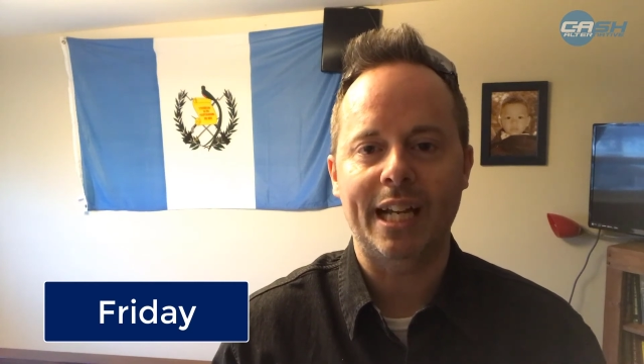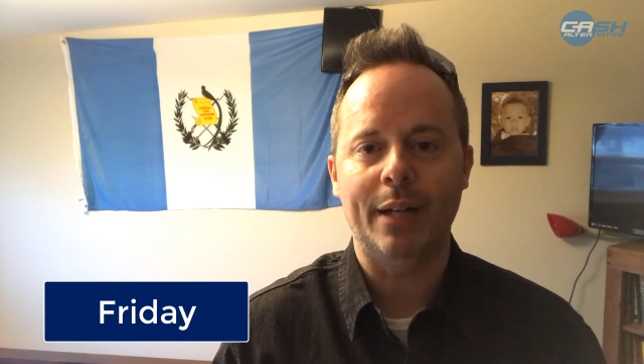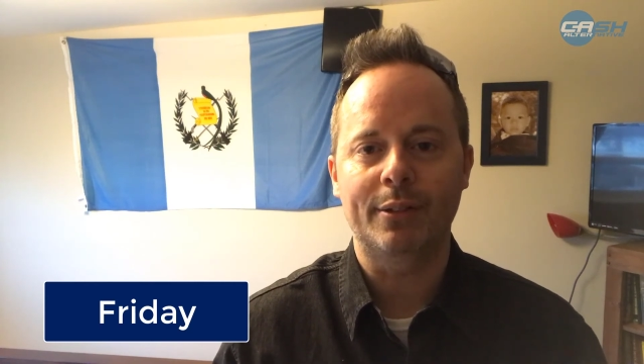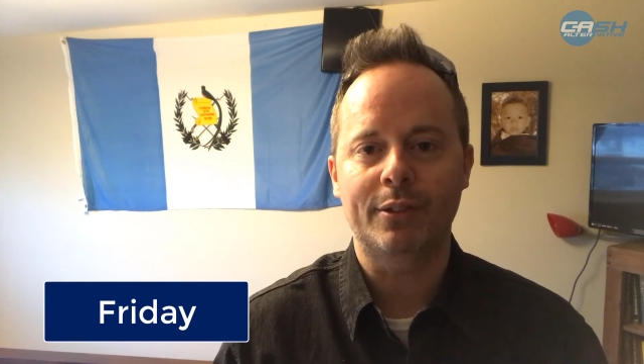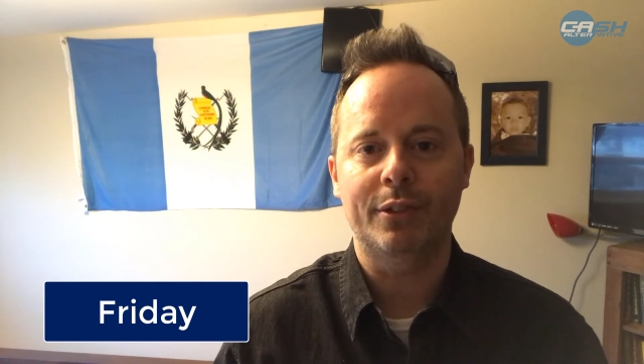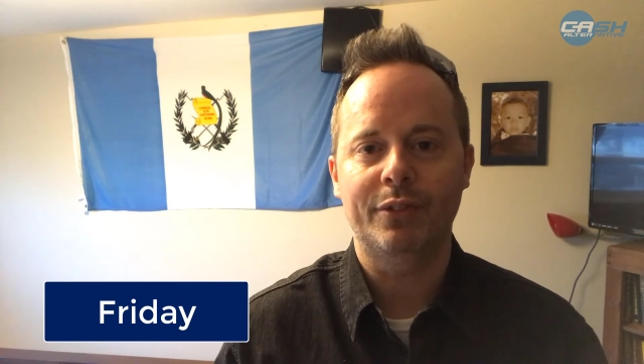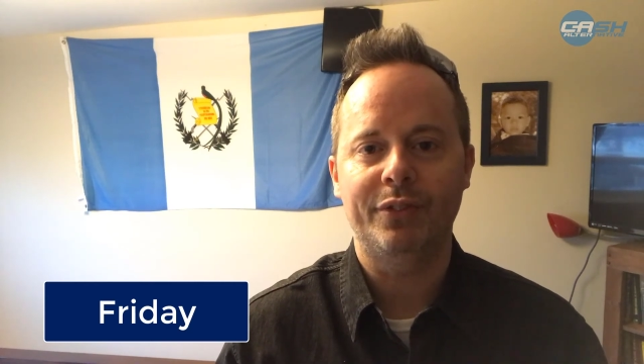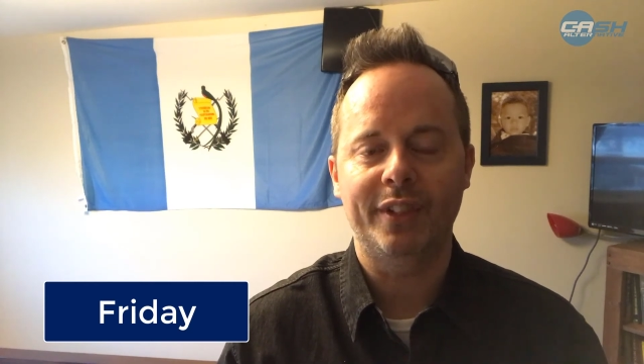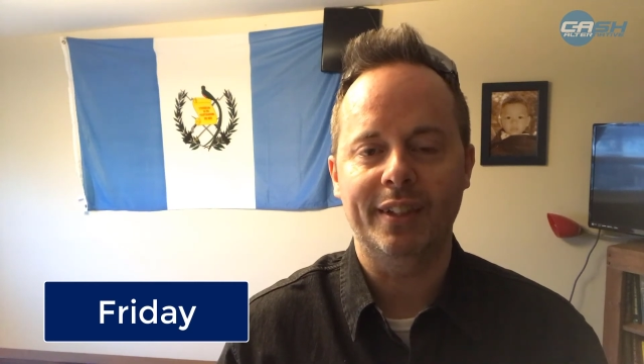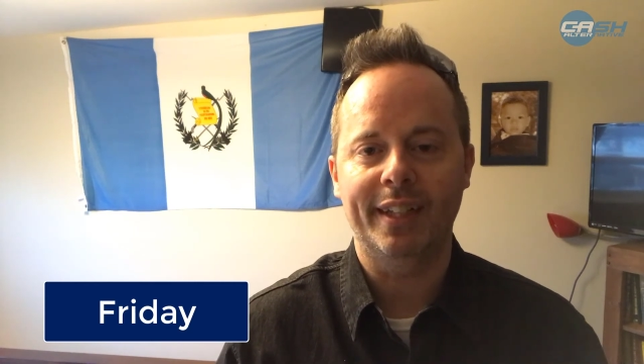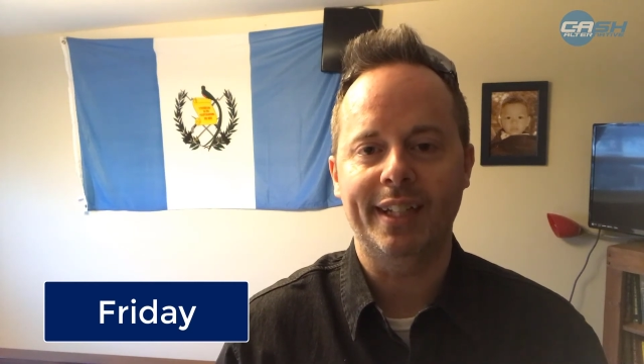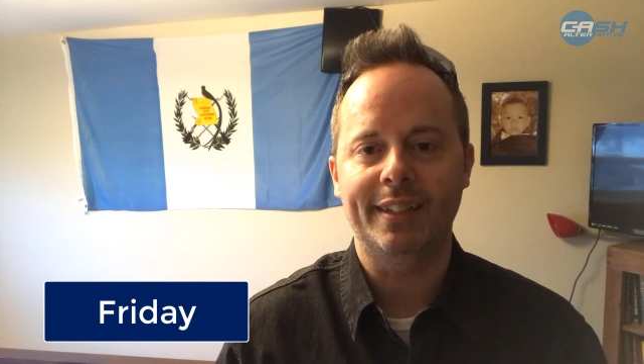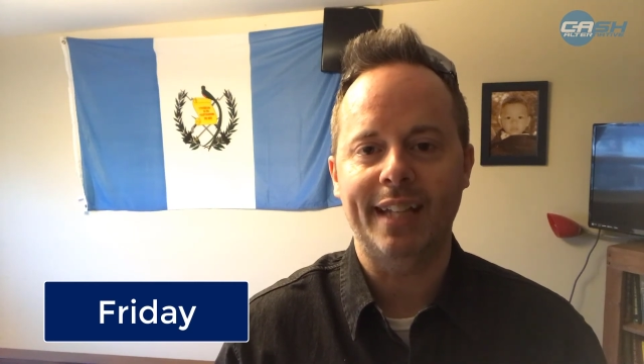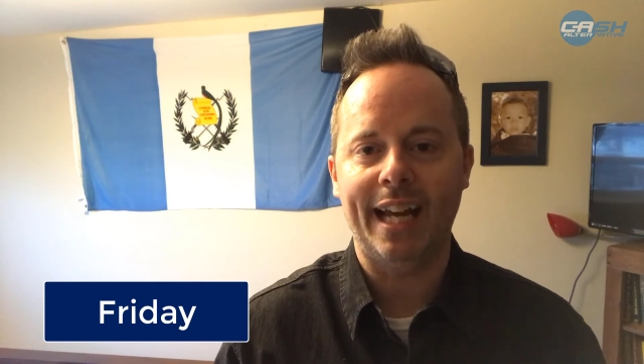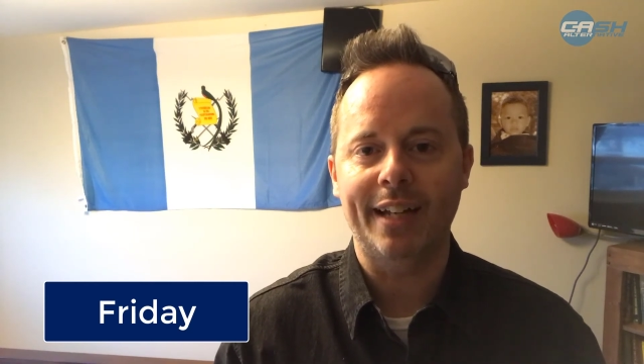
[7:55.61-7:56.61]
Council feel
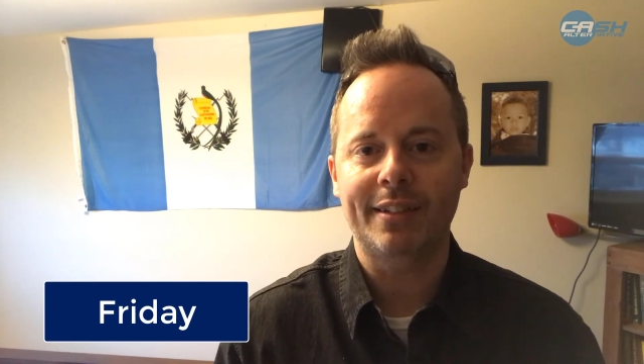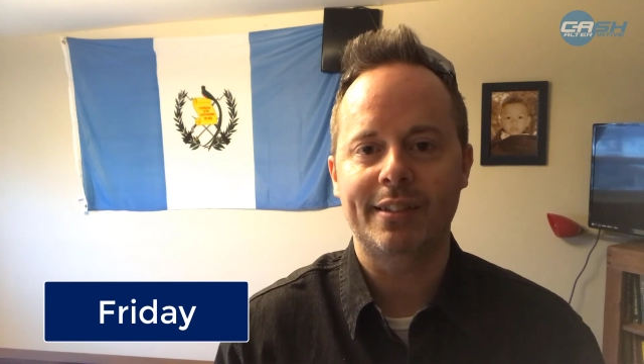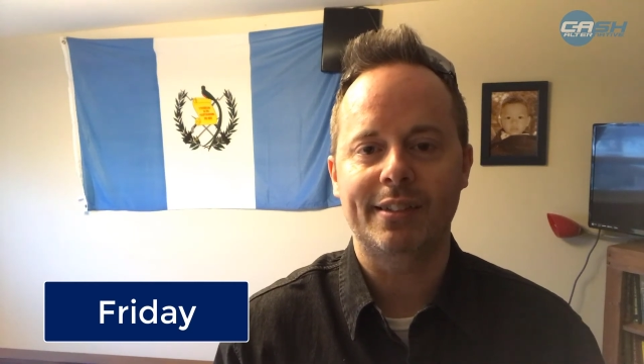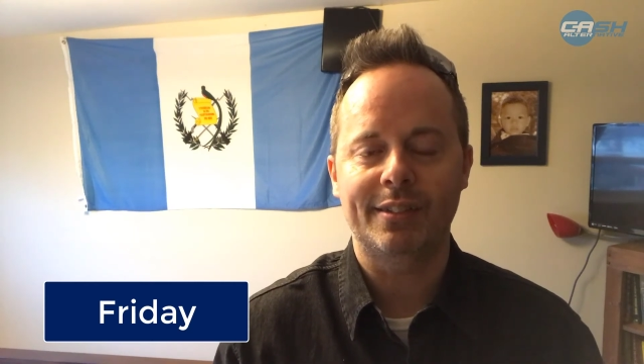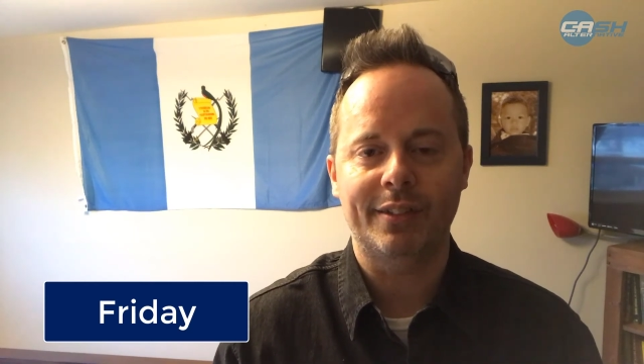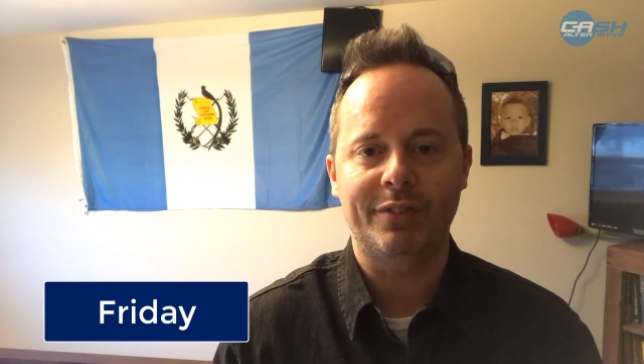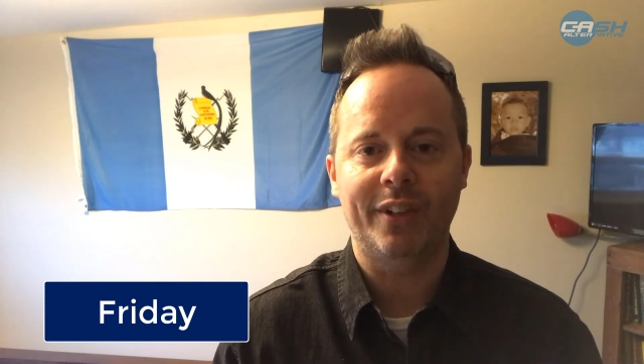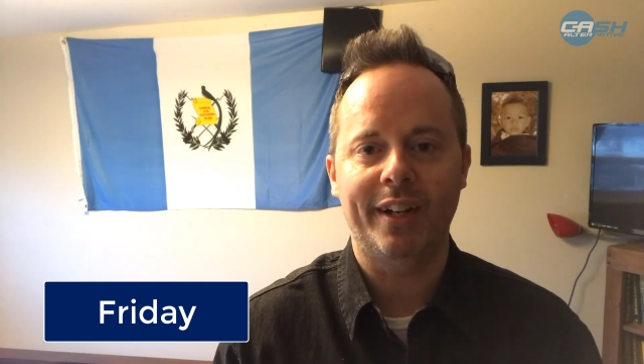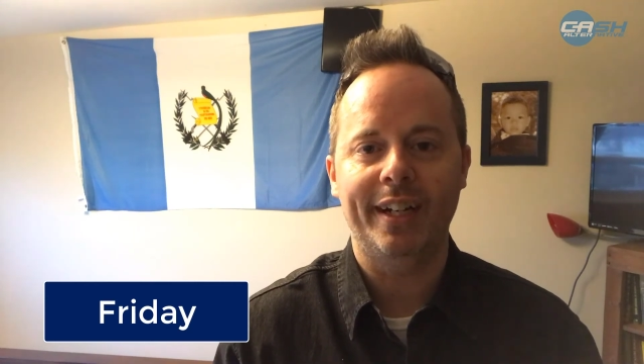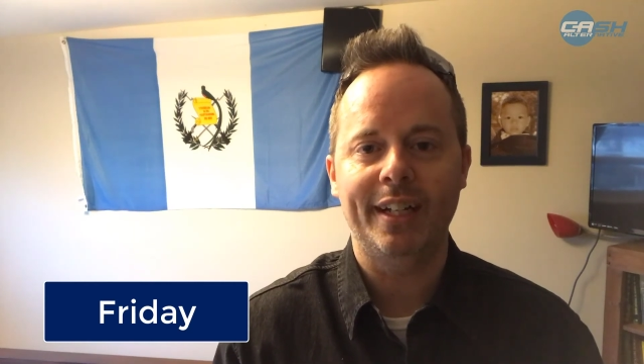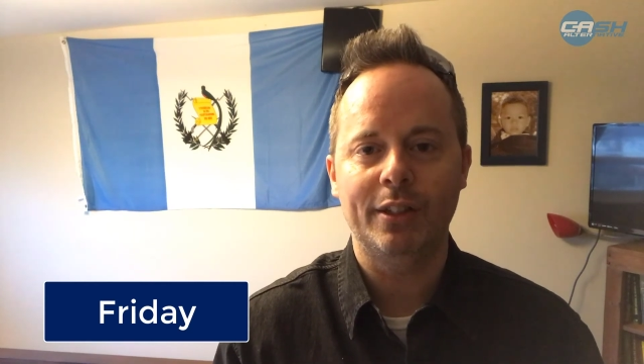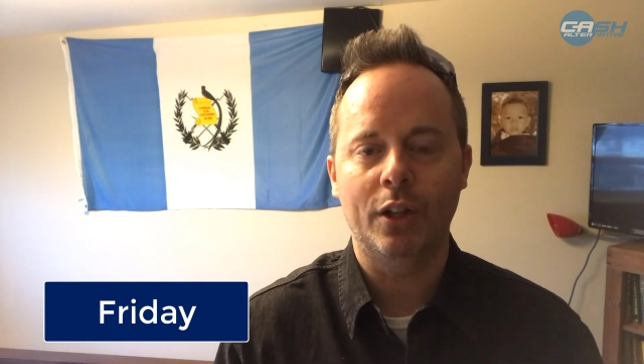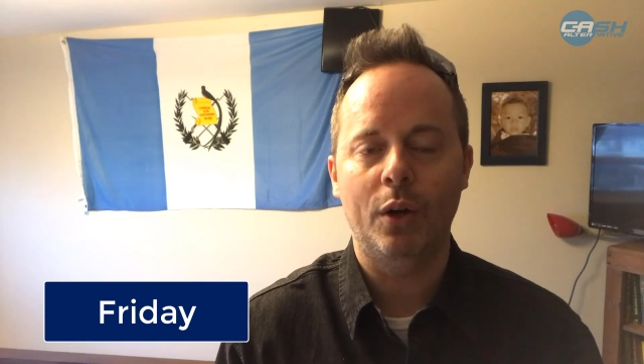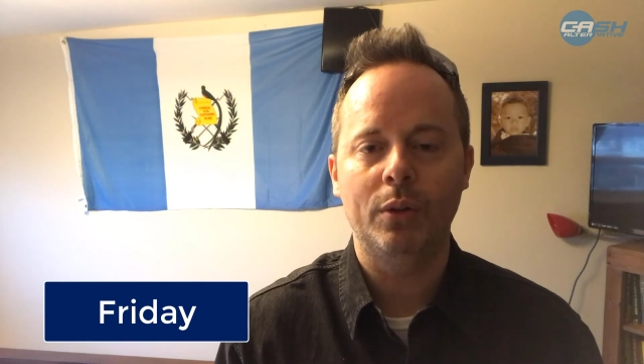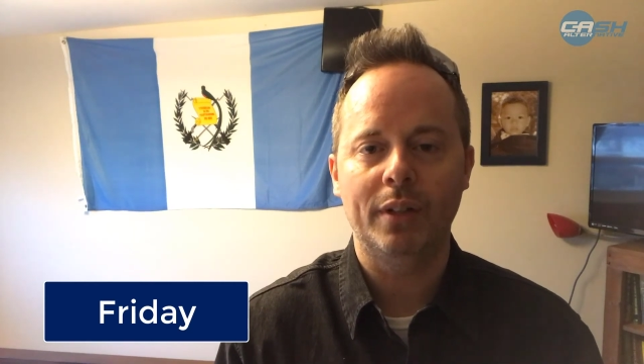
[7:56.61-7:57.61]
like Dash is a
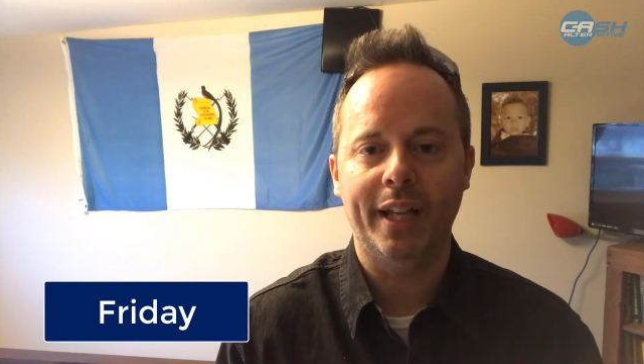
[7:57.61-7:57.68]
very low